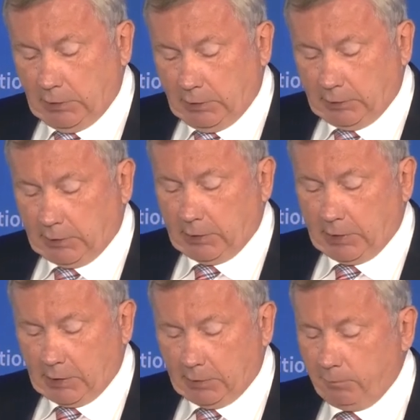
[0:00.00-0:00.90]
and can
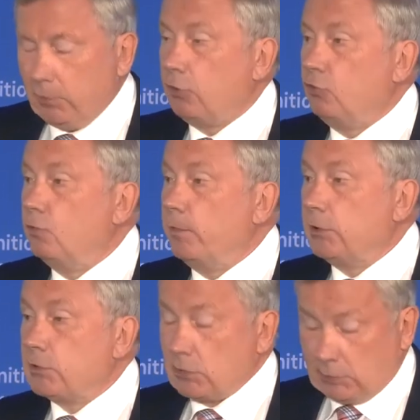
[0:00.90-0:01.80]
harm
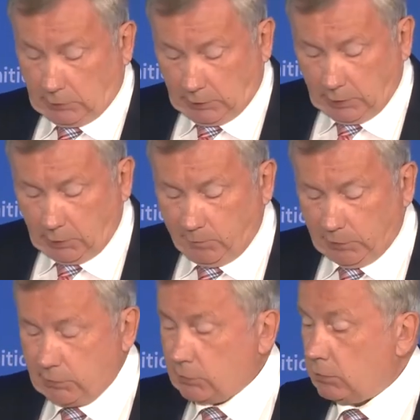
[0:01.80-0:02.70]
humans,
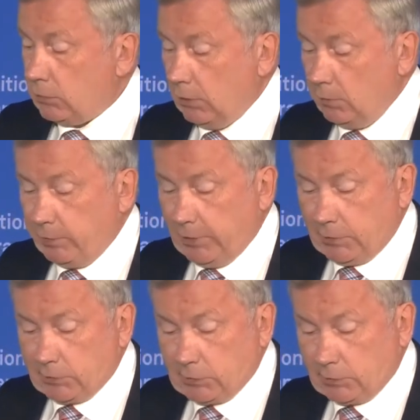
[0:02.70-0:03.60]
animals, and
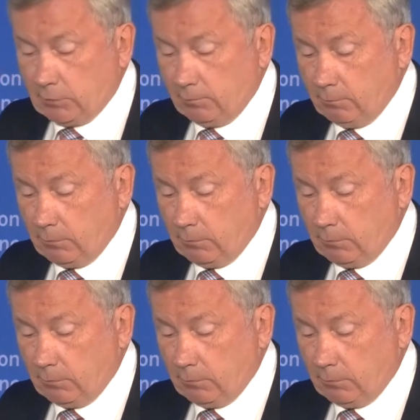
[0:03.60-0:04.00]
plants.